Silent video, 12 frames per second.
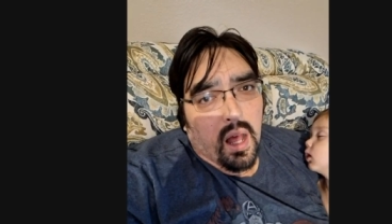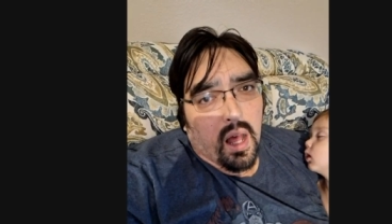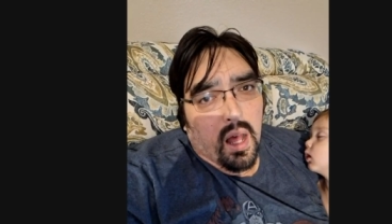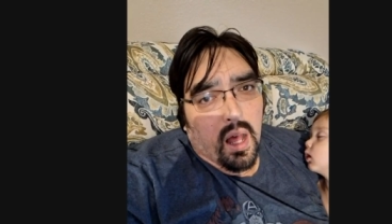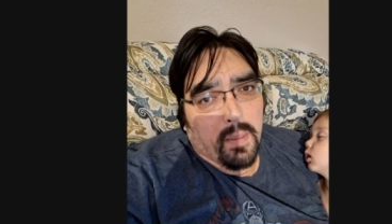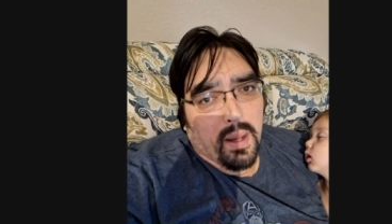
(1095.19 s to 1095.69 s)

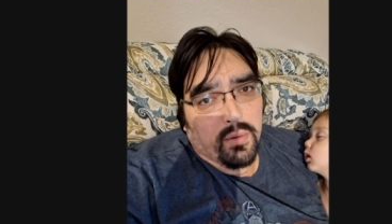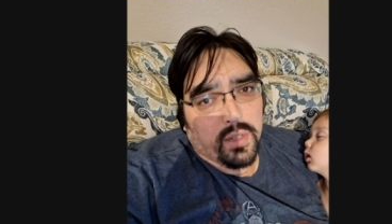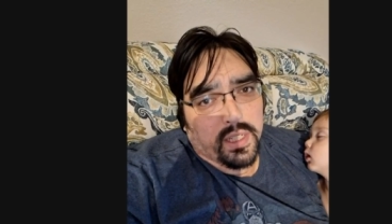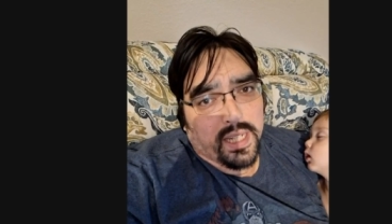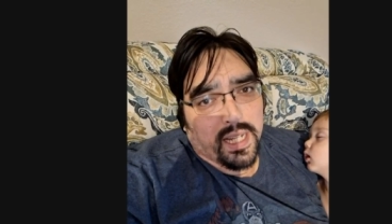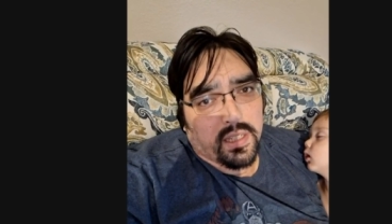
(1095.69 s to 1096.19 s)
I
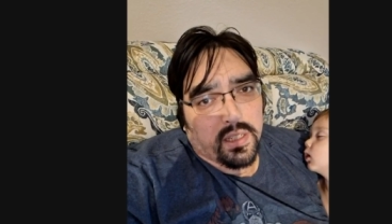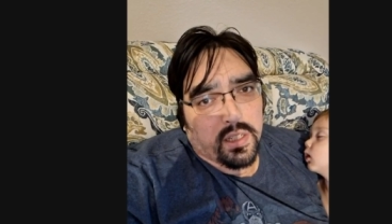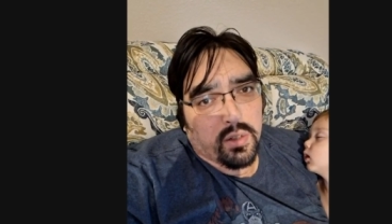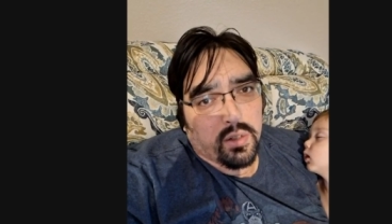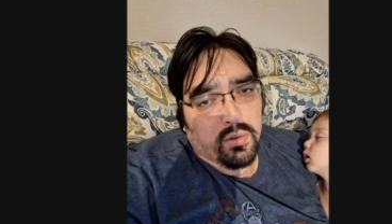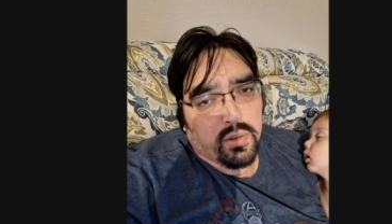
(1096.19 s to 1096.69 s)
wouldn't get
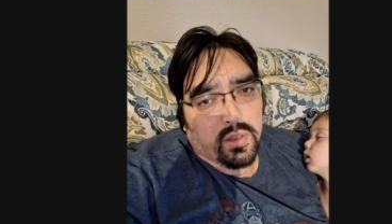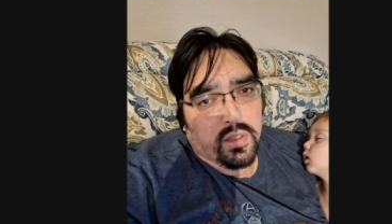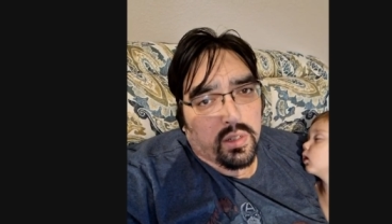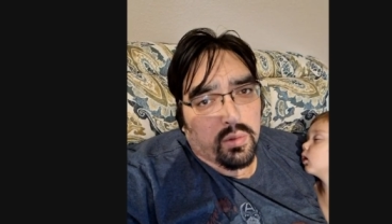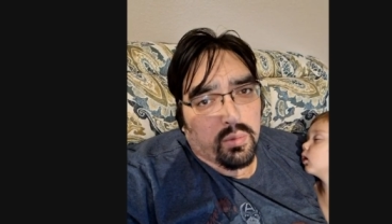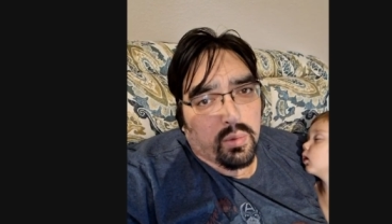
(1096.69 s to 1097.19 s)
too
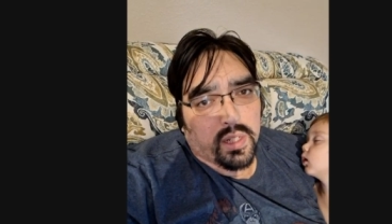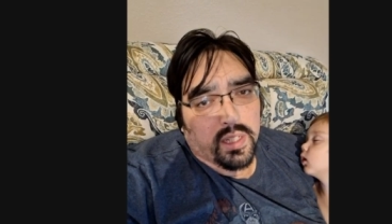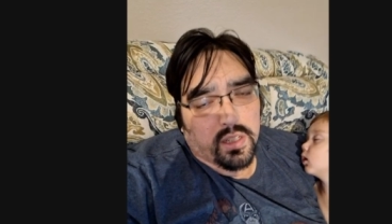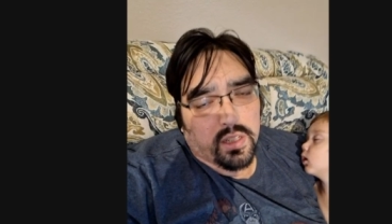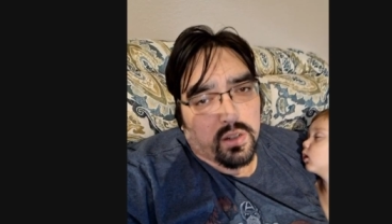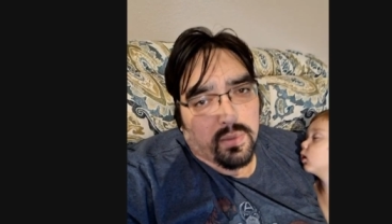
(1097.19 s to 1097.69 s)

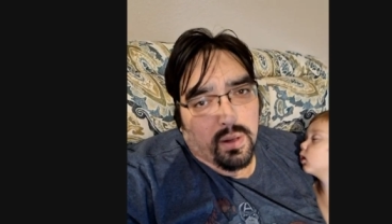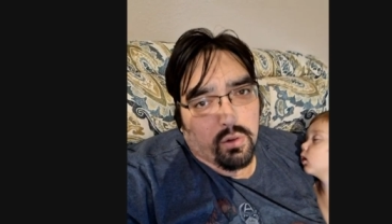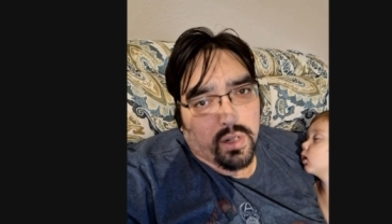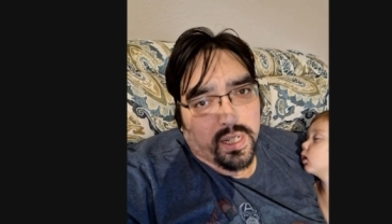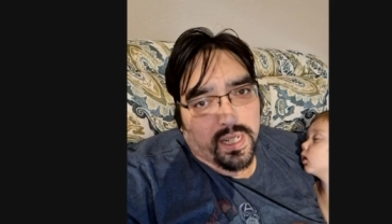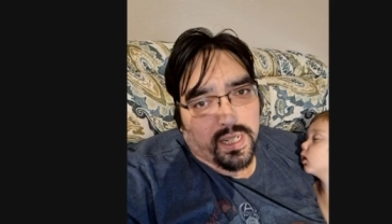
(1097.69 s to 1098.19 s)
concerned about
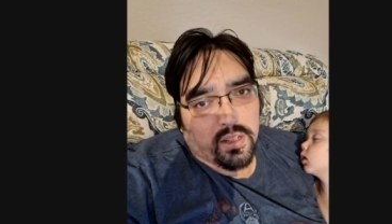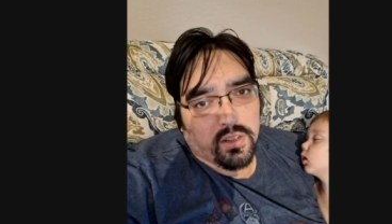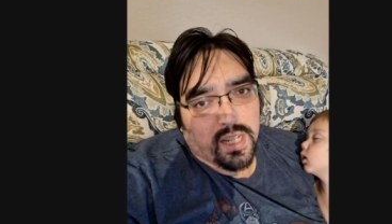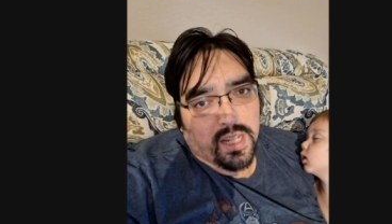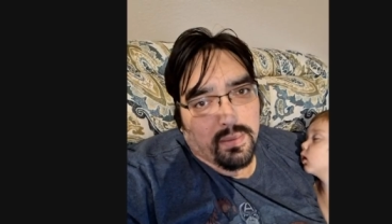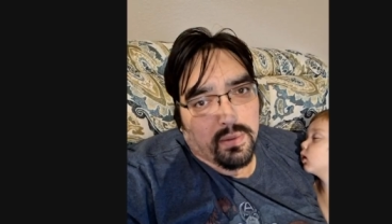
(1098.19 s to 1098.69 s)
running into
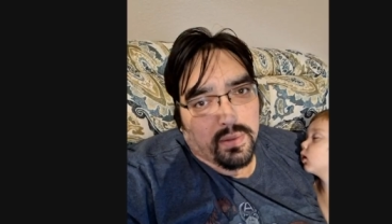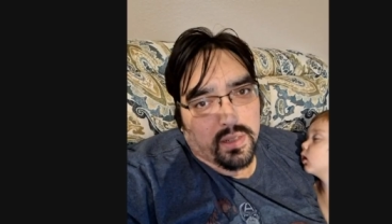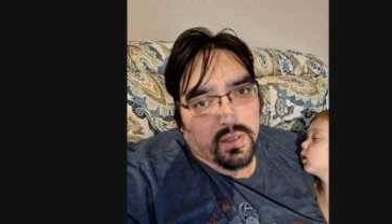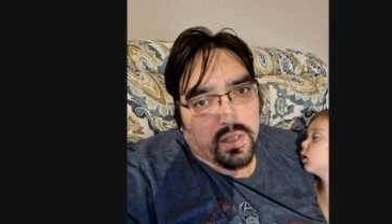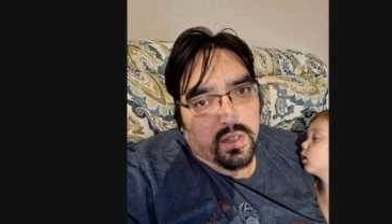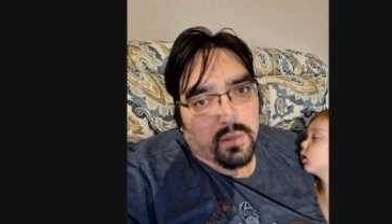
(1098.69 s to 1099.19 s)
close combat with
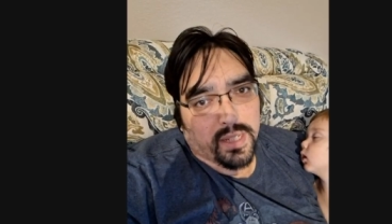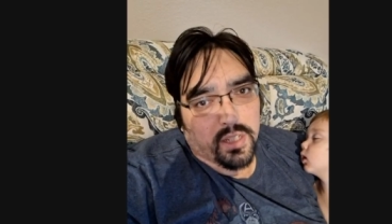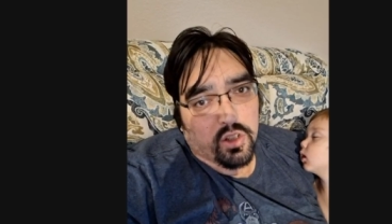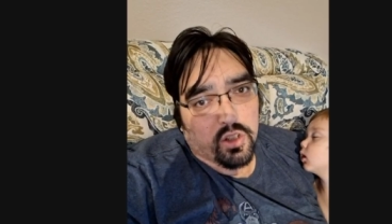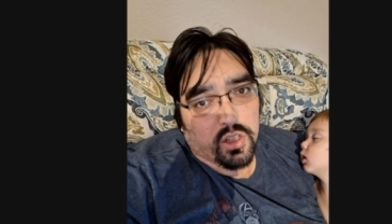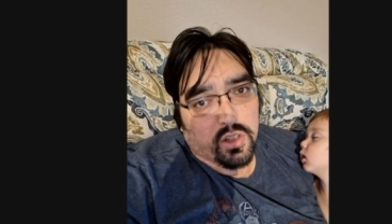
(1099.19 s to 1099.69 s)
those because
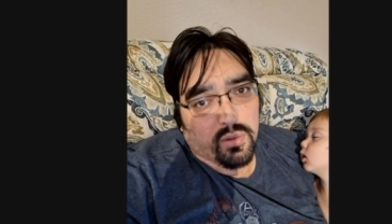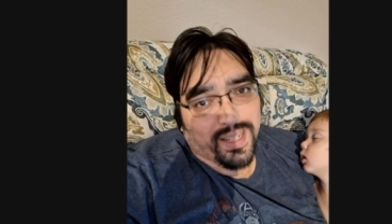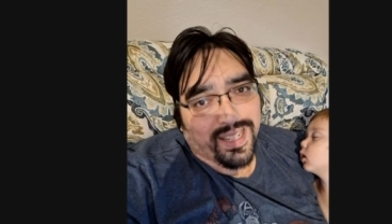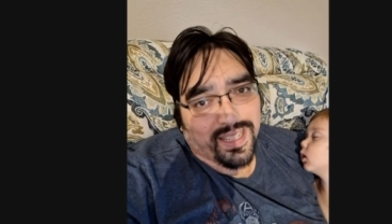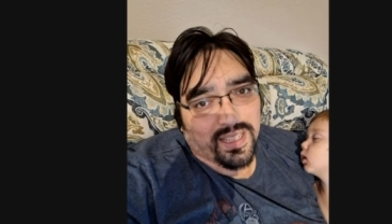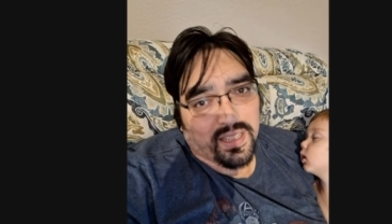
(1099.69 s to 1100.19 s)
usually they're right
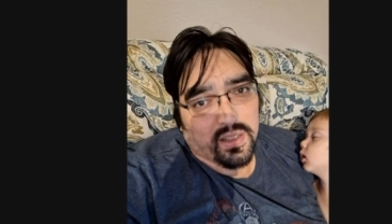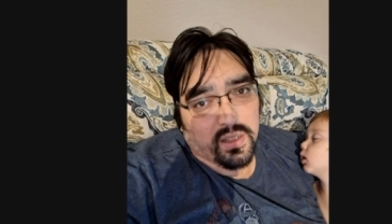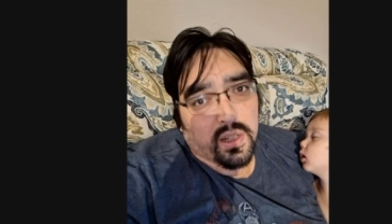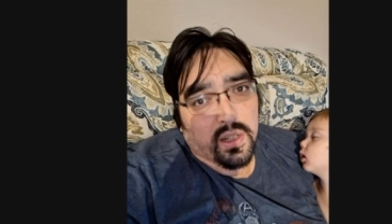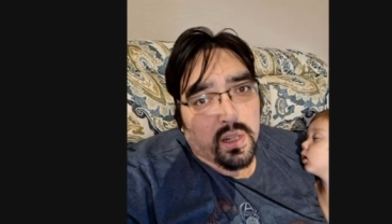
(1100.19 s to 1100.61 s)
next to